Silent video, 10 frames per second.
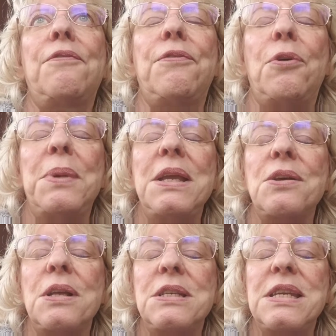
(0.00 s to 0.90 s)
for me
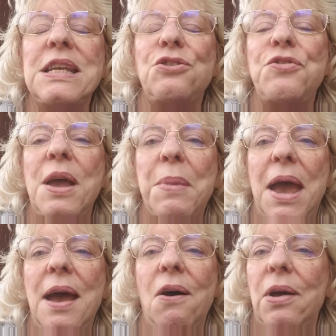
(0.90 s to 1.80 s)
to teach them
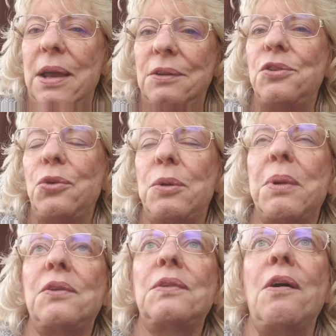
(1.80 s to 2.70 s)
how, I had to do it
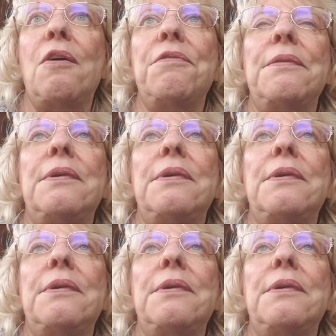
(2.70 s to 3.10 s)
myself.